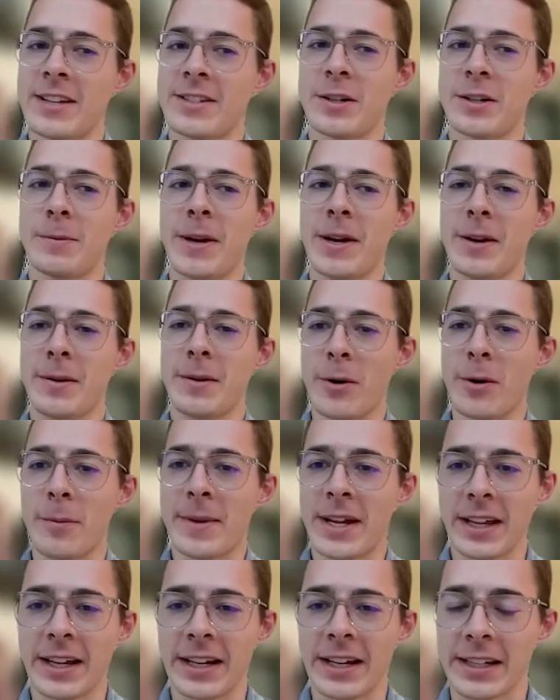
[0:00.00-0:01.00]
been a moment
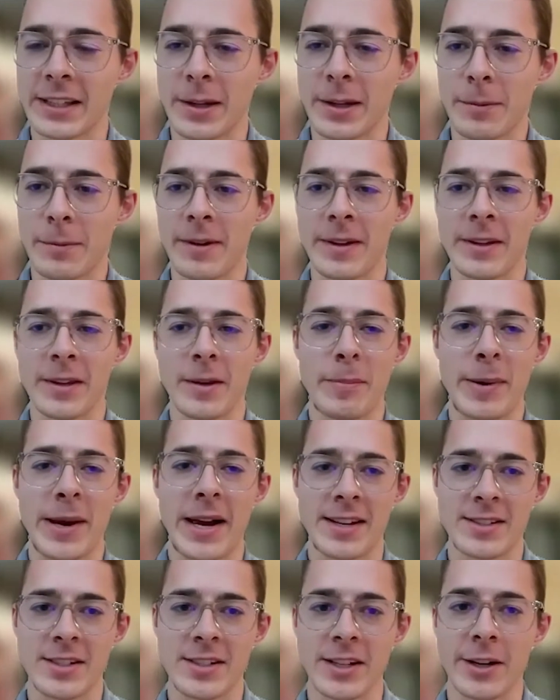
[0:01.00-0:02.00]
like in the
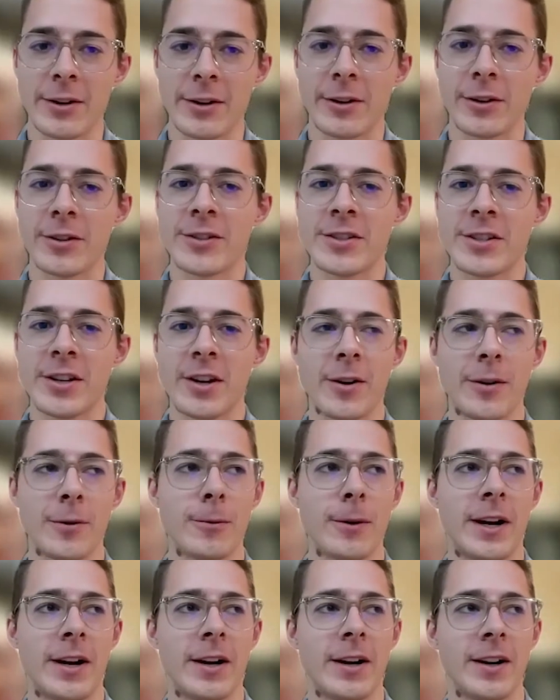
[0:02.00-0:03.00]
past year or so
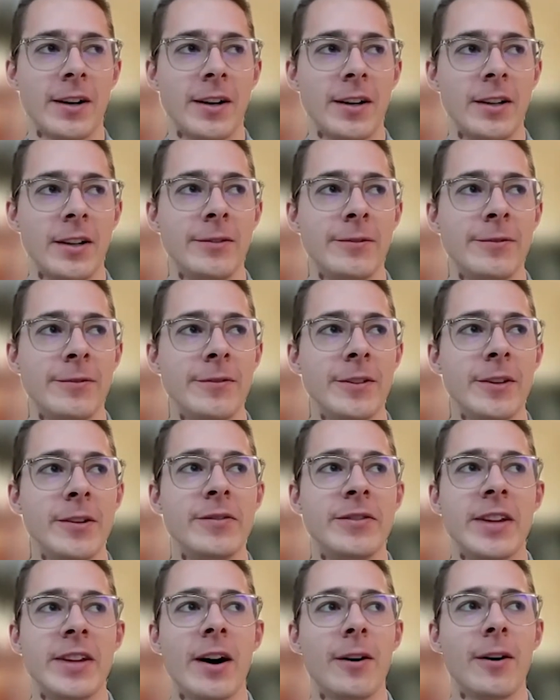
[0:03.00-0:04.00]
where you've
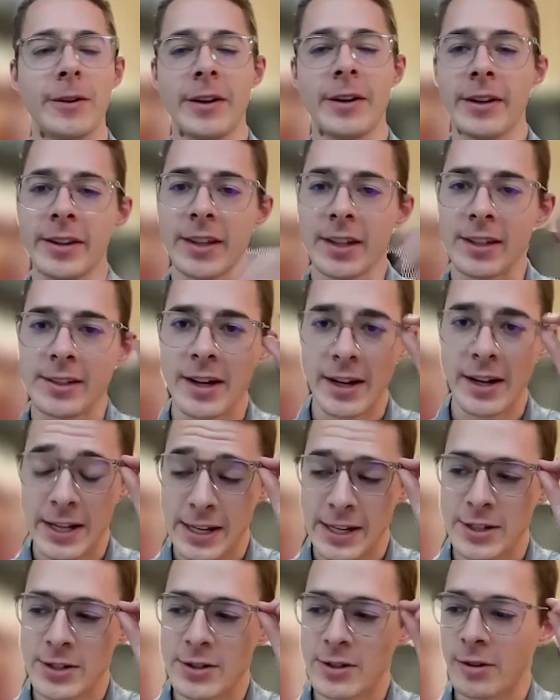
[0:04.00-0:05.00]
dealt with a ton of
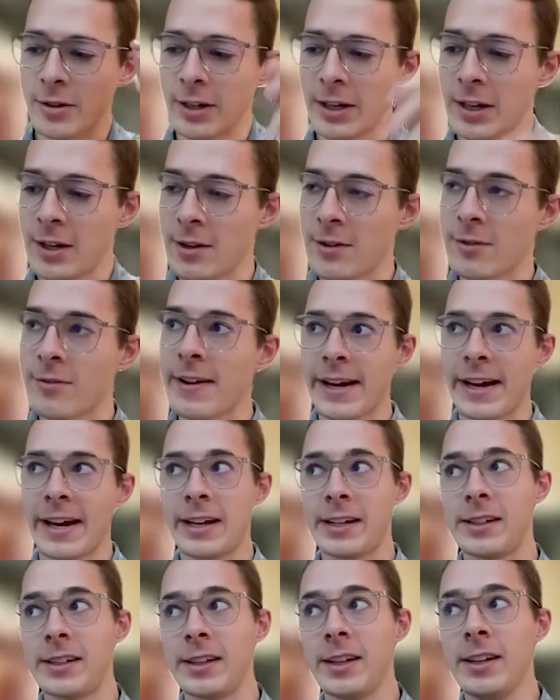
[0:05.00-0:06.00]
injury, you've
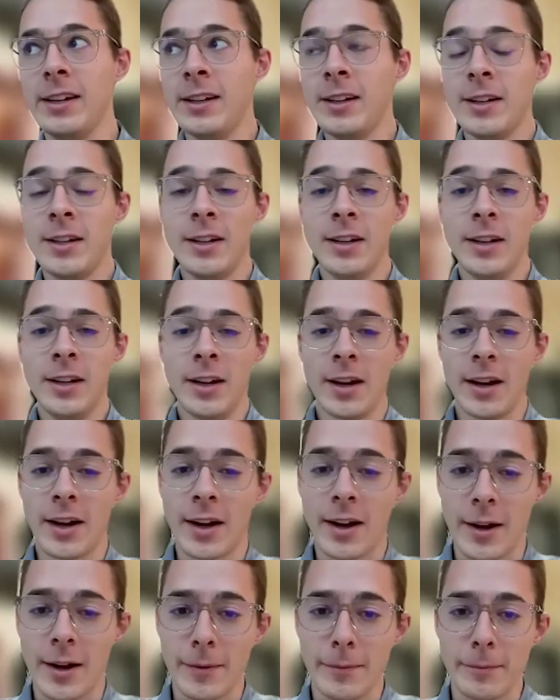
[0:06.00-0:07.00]
had
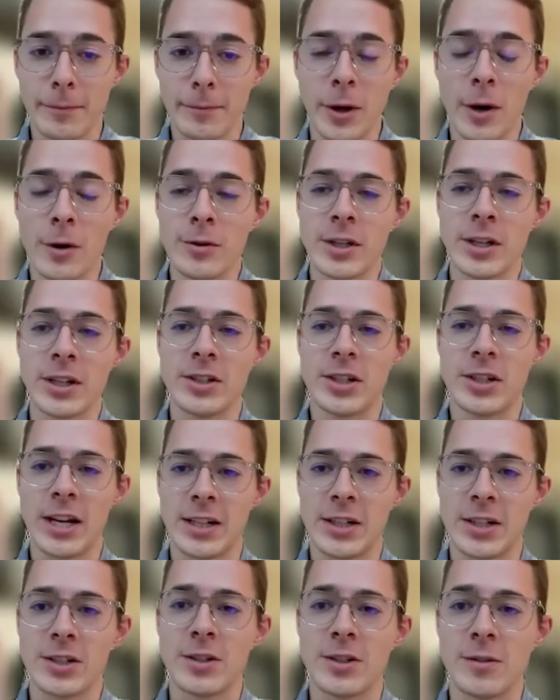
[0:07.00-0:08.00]
coaching
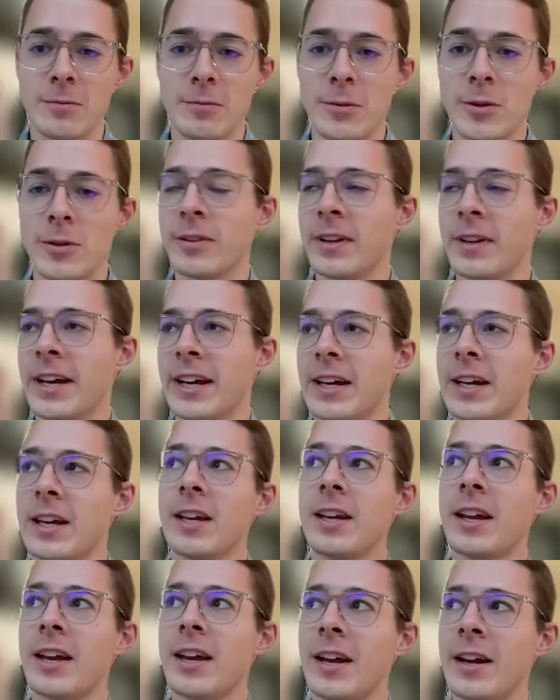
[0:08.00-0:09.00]
changes, you've moved, like,
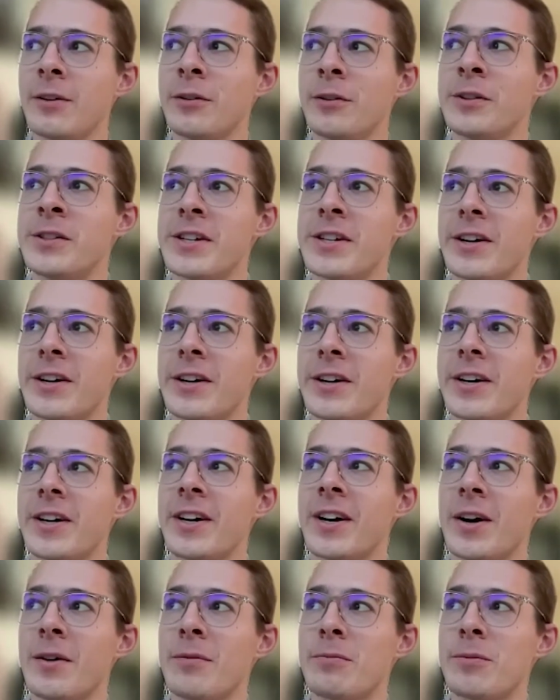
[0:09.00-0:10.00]
was there
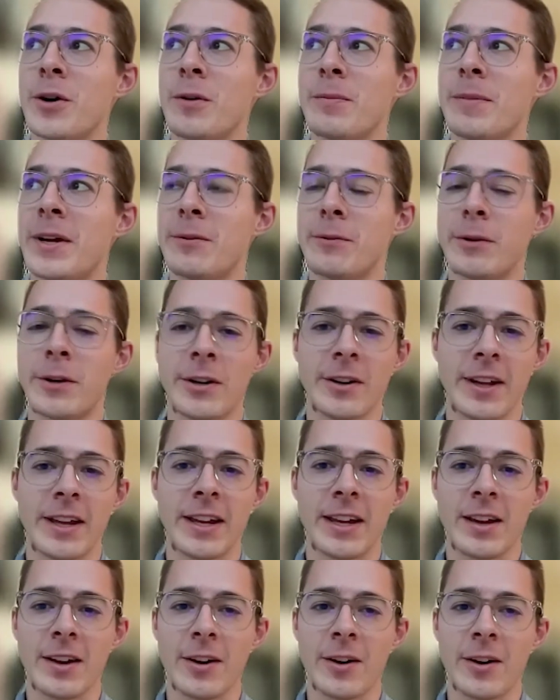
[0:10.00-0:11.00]
a moment where you're like,
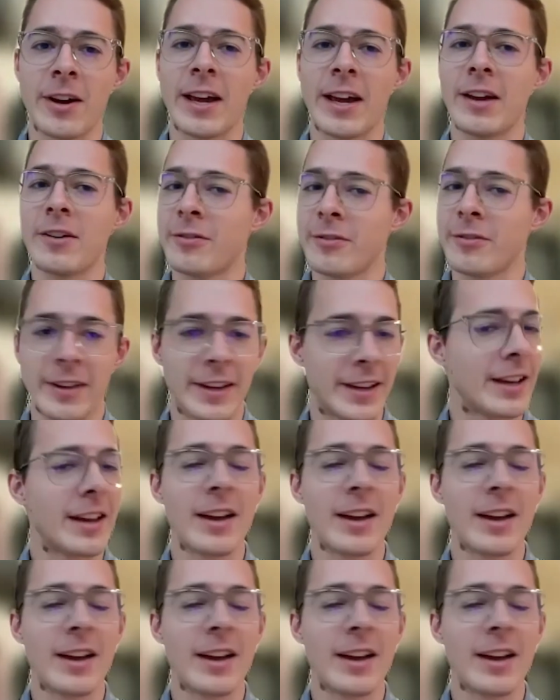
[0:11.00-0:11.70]
okay, like